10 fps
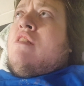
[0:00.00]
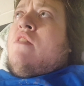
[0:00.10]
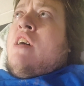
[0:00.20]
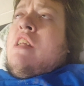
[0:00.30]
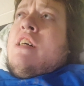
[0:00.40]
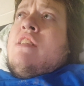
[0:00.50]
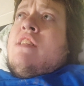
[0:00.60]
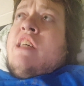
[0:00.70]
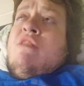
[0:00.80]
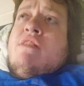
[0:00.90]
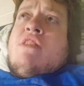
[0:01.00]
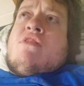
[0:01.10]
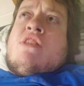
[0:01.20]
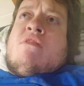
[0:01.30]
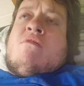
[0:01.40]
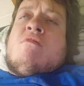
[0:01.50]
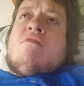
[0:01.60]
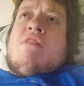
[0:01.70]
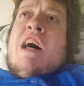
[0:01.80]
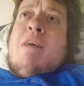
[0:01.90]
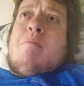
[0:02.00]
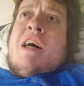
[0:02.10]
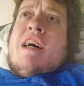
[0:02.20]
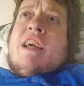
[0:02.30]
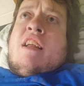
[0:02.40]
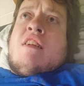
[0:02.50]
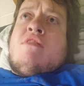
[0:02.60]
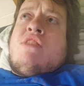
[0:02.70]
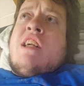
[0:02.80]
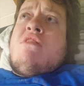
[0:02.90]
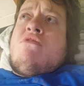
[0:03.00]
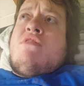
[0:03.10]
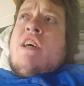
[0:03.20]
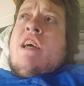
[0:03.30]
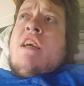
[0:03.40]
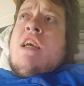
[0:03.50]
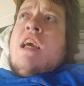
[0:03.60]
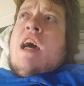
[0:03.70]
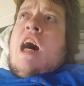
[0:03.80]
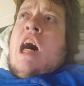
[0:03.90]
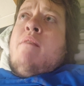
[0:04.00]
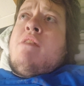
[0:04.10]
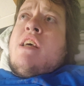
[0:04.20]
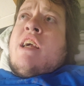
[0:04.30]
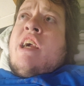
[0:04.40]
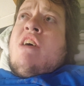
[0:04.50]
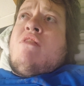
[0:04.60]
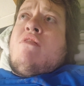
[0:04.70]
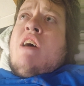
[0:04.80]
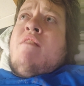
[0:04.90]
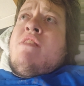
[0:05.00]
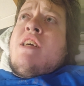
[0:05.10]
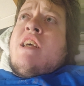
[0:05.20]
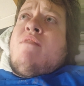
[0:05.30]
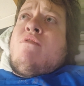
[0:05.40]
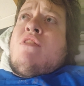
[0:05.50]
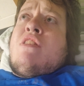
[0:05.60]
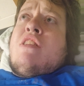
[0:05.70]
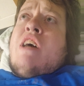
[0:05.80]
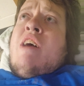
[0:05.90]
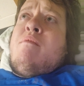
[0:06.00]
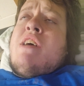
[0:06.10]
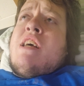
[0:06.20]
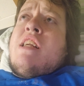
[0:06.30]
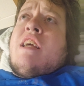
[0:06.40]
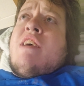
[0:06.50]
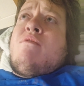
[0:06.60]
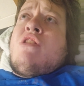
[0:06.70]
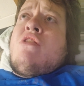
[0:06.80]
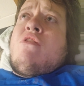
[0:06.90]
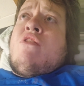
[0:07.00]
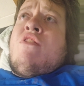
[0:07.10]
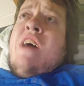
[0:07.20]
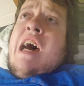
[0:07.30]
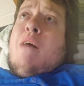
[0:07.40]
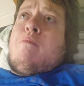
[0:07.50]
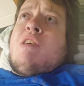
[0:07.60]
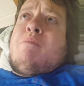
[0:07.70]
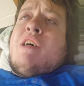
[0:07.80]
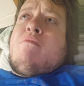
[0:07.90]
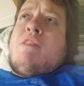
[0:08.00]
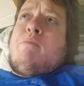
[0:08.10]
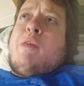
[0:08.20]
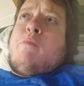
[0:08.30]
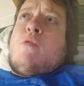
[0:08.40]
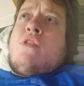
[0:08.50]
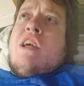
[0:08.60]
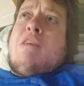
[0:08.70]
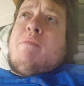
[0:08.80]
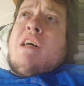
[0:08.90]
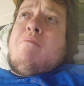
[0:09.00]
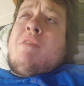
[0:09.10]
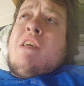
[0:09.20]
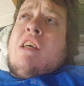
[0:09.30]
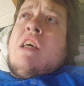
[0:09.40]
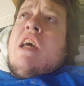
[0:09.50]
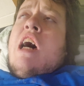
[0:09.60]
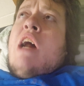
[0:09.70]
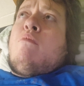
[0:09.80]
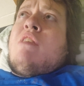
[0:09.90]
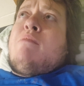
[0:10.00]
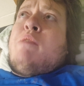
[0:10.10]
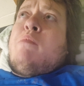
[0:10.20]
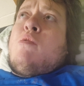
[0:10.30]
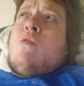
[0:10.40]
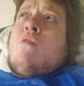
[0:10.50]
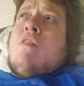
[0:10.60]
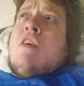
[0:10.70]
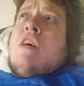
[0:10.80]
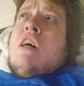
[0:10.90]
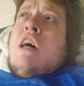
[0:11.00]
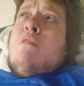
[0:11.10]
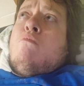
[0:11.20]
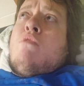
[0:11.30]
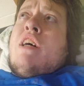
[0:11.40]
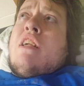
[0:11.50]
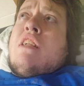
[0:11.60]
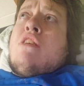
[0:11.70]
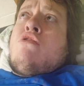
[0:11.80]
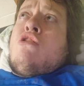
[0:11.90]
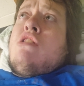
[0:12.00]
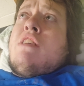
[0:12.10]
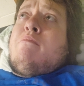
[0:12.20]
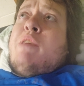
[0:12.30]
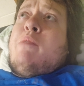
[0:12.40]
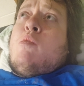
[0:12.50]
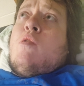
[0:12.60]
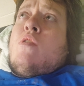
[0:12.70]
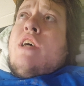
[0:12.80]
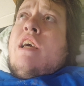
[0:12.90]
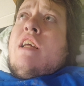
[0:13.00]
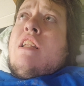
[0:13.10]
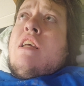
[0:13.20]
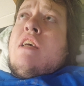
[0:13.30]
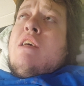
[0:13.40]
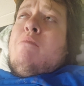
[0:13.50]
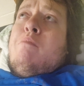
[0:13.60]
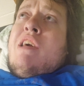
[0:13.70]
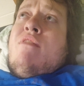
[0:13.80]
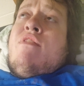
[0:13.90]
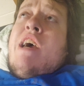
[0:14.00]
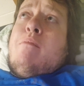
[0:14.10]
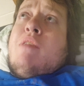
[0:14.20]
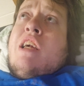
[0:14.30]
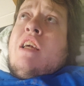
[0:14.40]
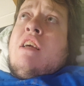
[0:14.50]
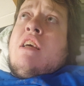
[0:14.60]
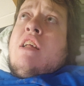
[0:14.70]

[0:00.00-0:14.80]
unless that's their issue, not mine. Starting today, I'm gonna care. I'm gonna give I'm not going to give two crap about what people think about me and what people and what certain people in me family